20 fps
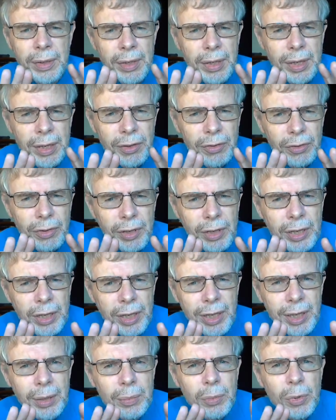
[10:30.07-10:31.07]
is to
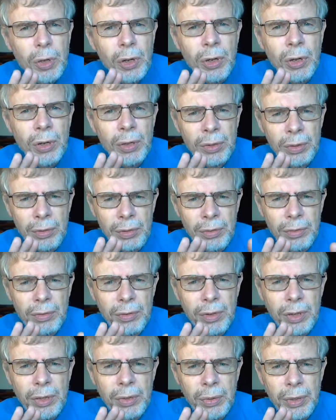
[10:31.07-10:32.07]
keep on
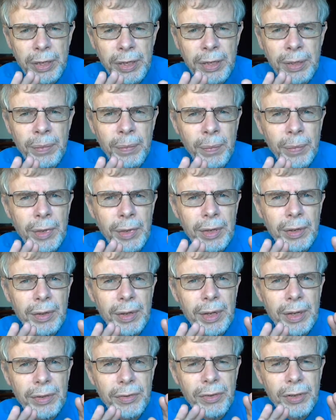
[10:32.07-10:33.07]
growing
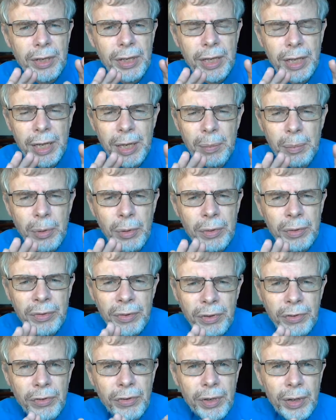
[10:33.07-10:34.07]
and to keep on
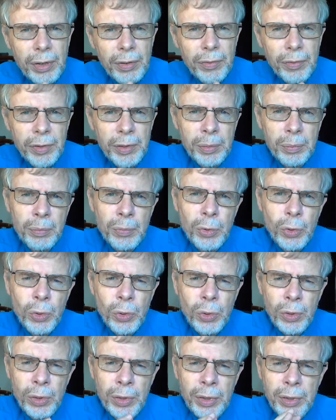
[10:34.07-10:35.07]
discovering
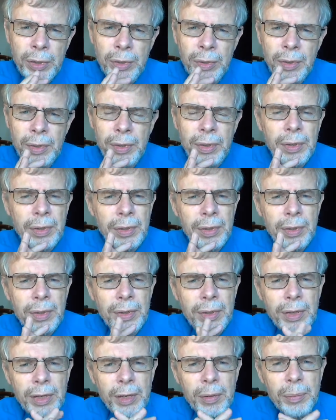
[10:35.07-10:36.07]
more
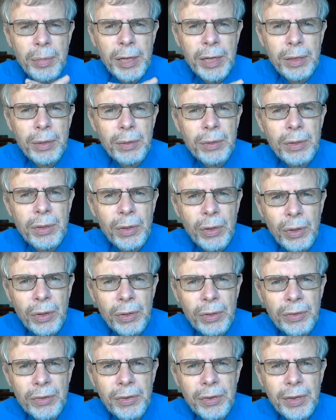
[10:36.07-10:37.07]
about
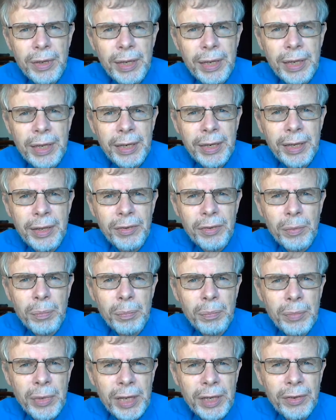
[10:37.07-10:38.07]
God and His
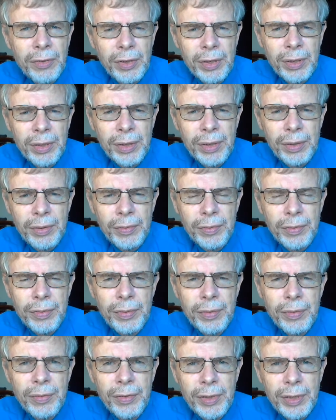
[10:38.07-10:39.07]
amazing love
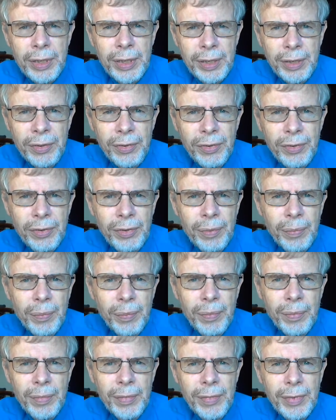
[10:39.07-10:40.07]
for us
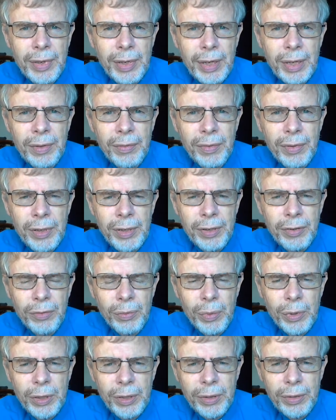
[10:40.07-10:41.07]
and for His
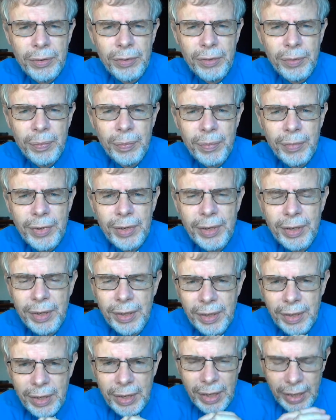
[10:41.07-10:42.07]
world.
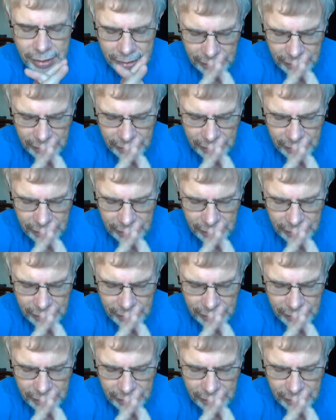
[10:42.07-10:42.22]
And